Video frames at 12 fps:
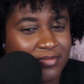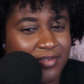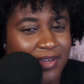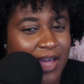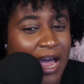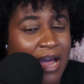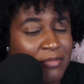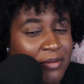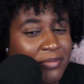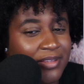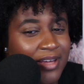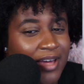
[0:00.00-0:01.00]
I remember
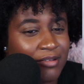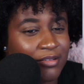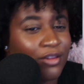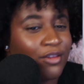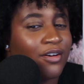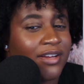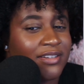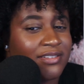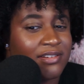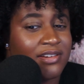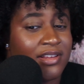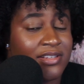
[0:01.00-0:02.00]
the guy with the long hair said
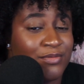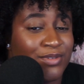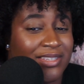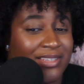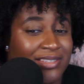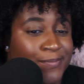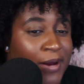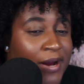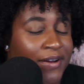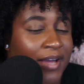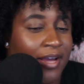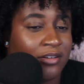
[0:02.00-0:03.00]
that he was inspiring.
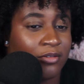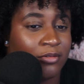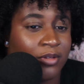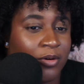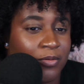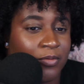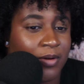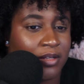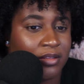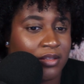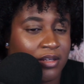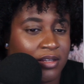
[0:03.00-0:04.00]
I don't know what
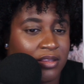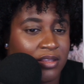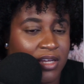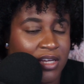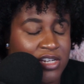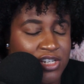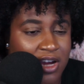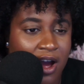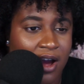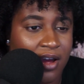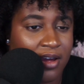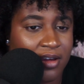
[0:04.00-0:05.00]
the Asian
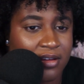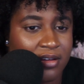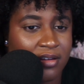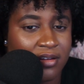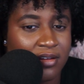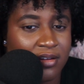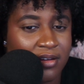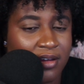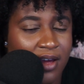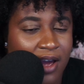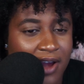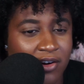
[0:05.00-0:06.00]
guy,
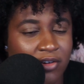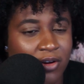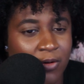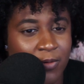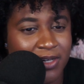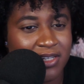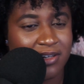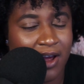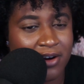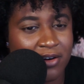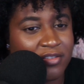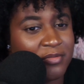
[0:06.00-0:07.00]
I don't
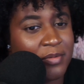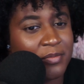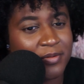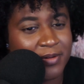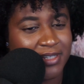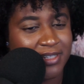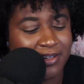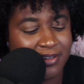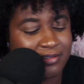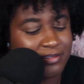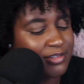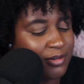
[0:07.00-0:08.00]
remember what he does.
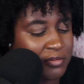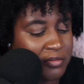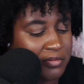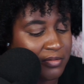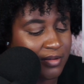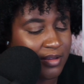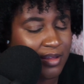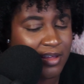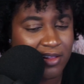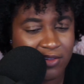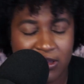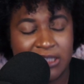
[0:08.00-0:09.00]
So
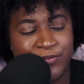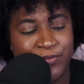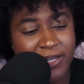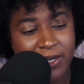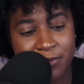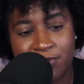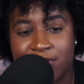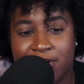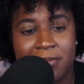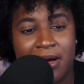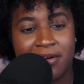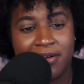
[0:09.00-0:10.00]
let's find out more
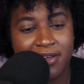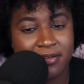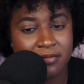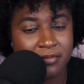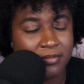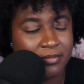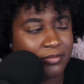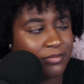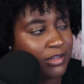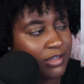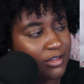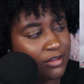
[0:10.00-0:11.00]
about him.
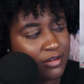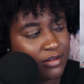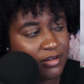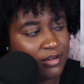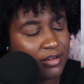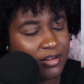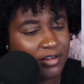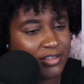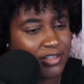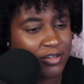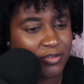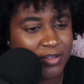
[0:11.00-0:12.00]
I
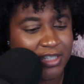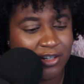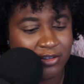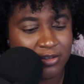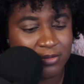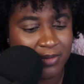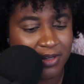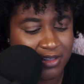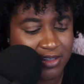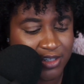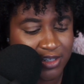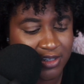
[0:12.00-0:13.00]
don't really know too
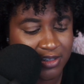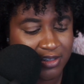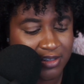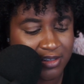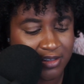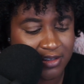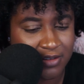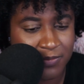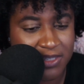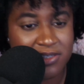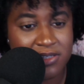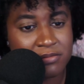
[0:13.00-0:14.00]
much. But he
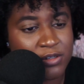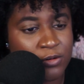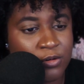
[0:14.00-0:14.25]
seems cool.